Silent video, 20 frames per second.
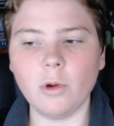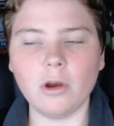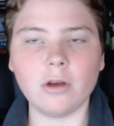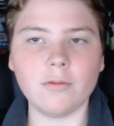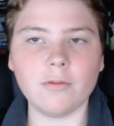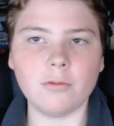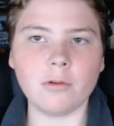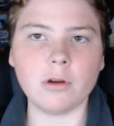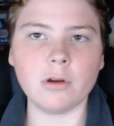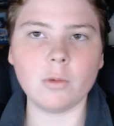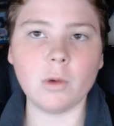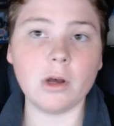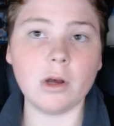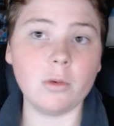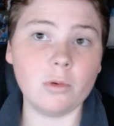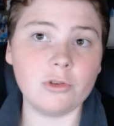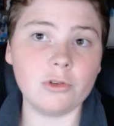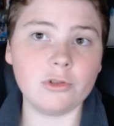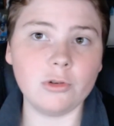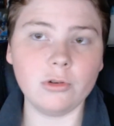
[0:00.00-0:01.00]
work very
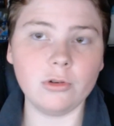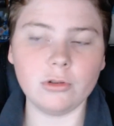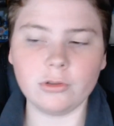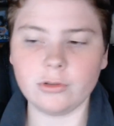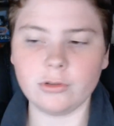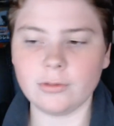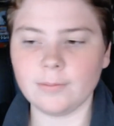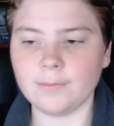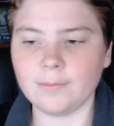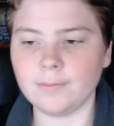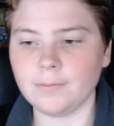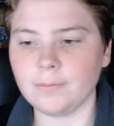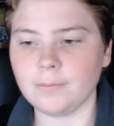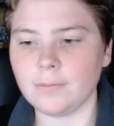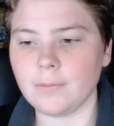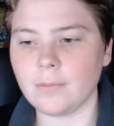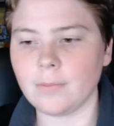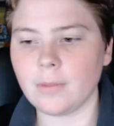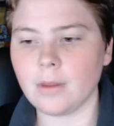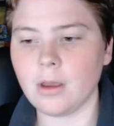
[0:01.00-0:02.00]
well with shooters.
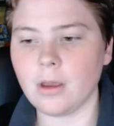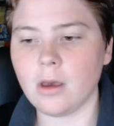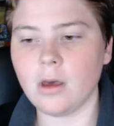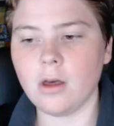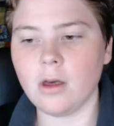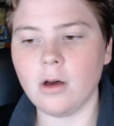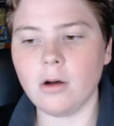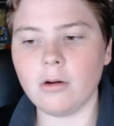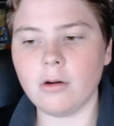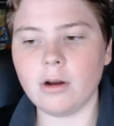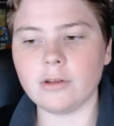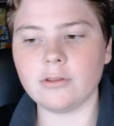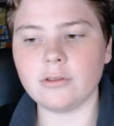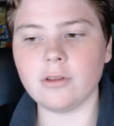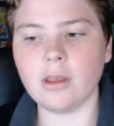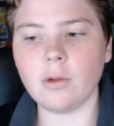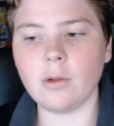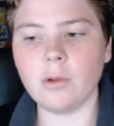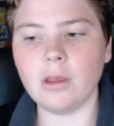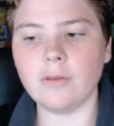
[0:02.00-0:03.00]
Alright,
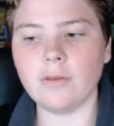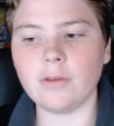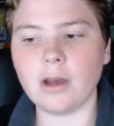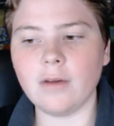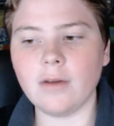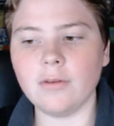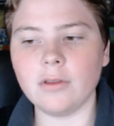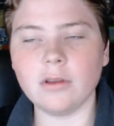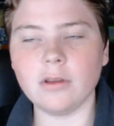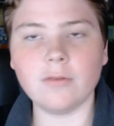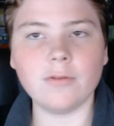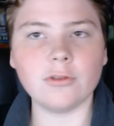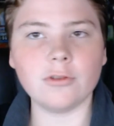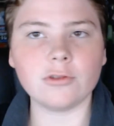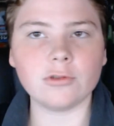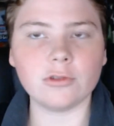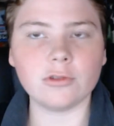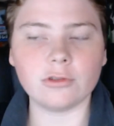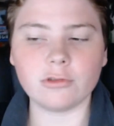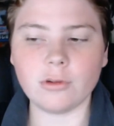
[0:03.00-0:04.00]
so now that we have covered the
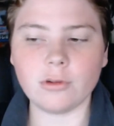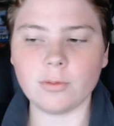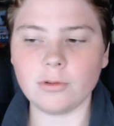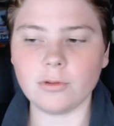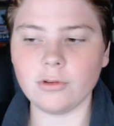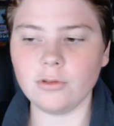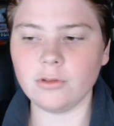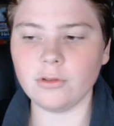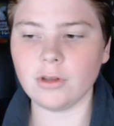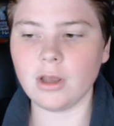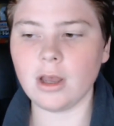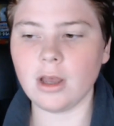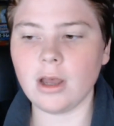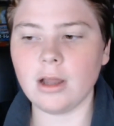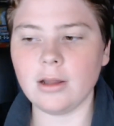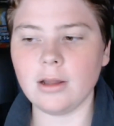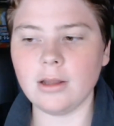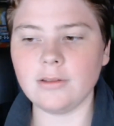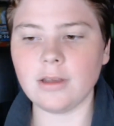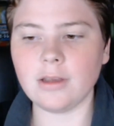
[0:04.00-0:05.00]
official descriptions,
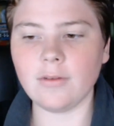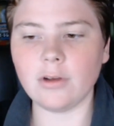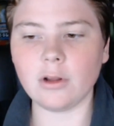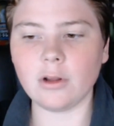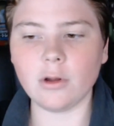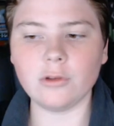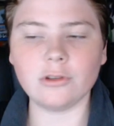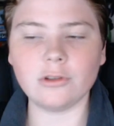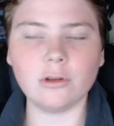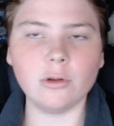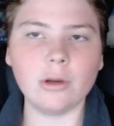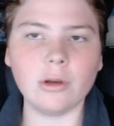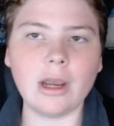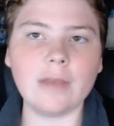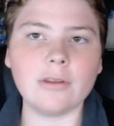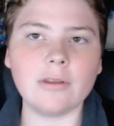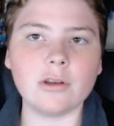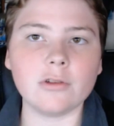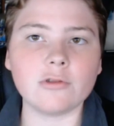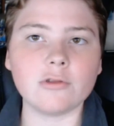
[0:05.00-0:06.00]
let's have a closer look
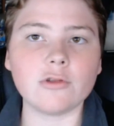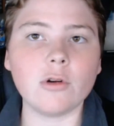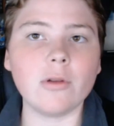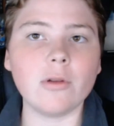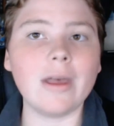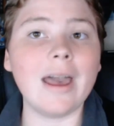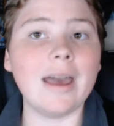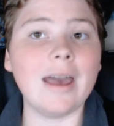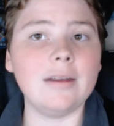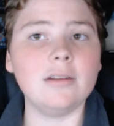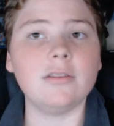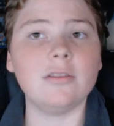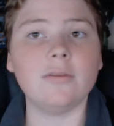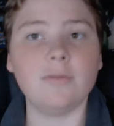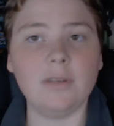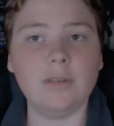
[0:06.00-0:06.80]
at the controller and its